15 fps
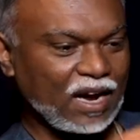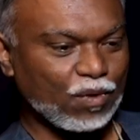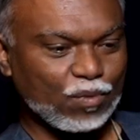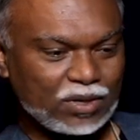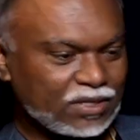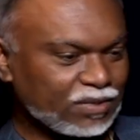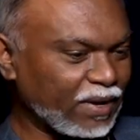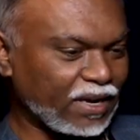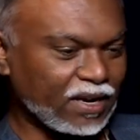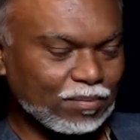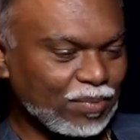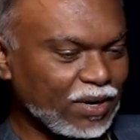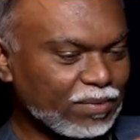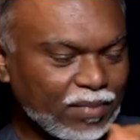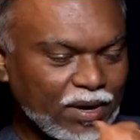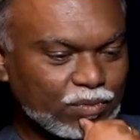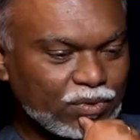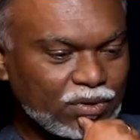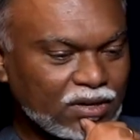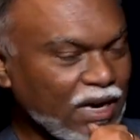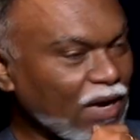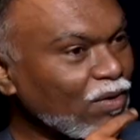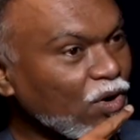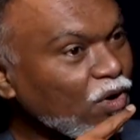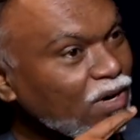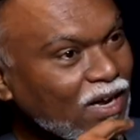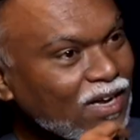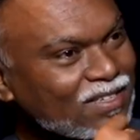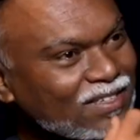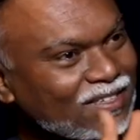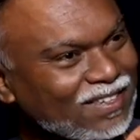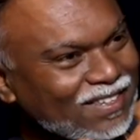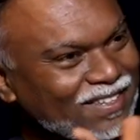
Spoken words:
once I complete my work, I will not ask.